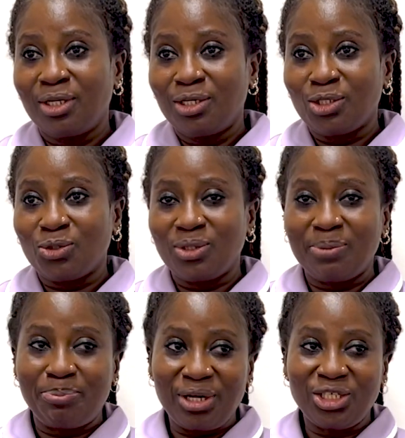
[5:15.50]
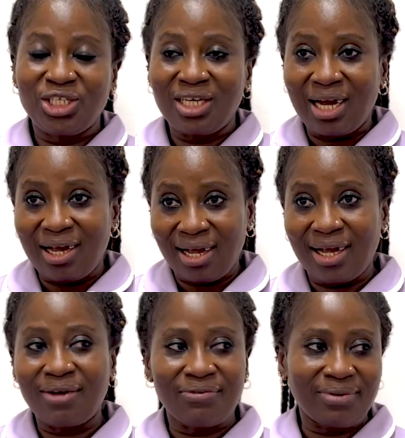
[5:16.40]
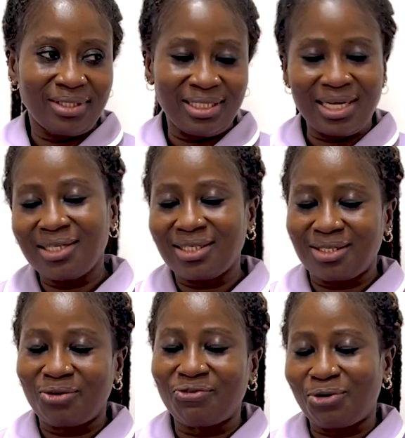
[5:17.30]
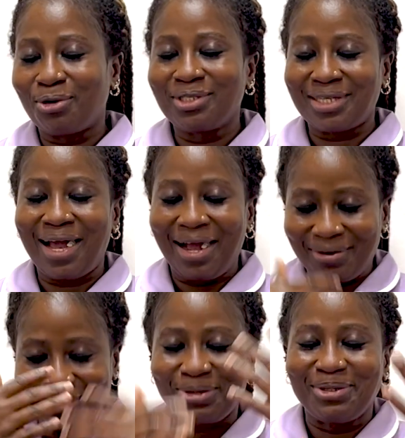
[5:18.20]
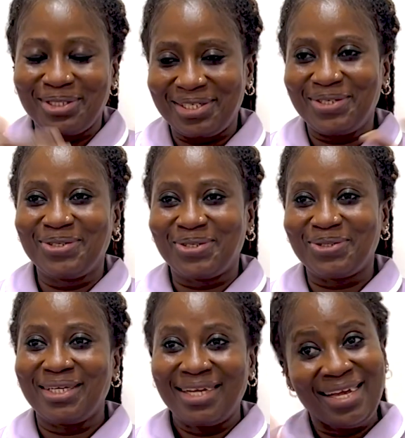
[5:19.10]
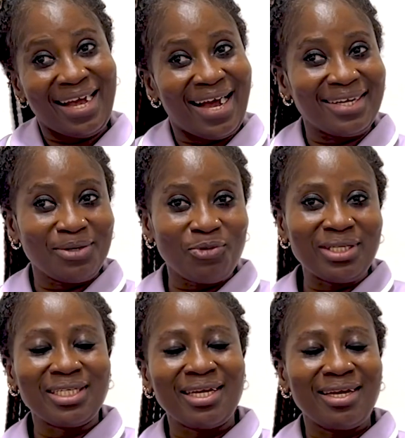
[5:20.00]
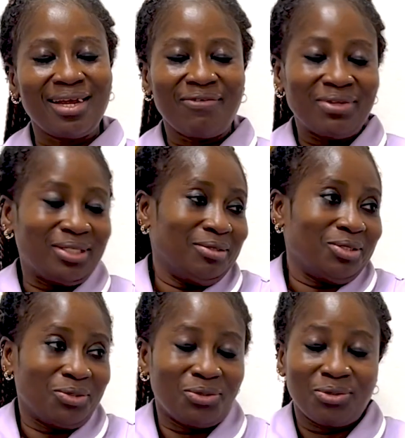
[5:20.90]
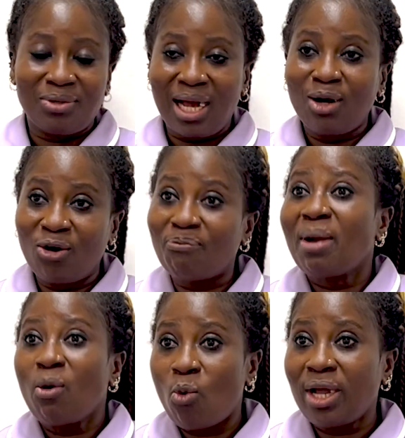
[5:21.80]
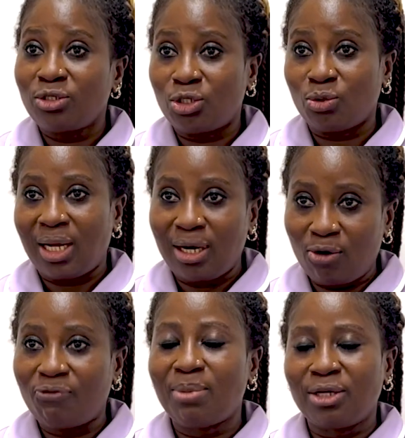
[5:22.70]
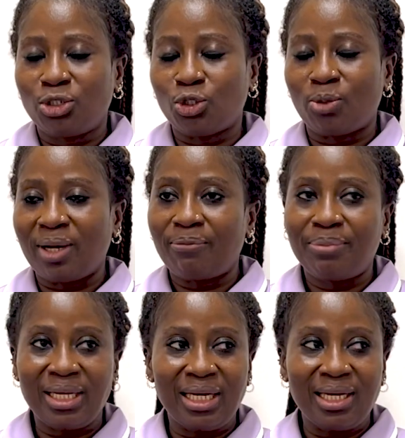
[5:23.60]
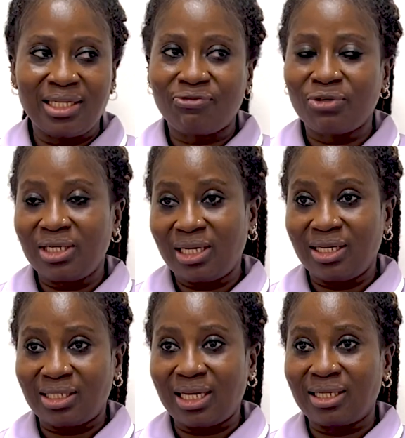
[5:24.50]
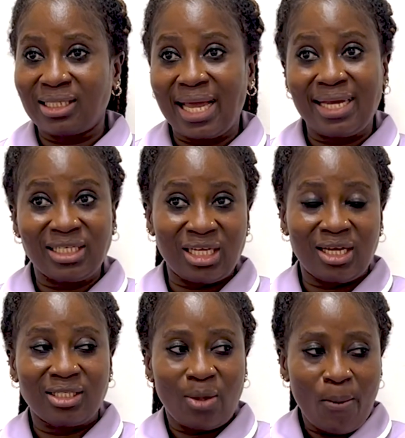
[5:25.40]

So the patient I have, yes, of course, I have to continue to the other winter and everything. So I love my work too. I love my job. I've been in it for years, like 8 years.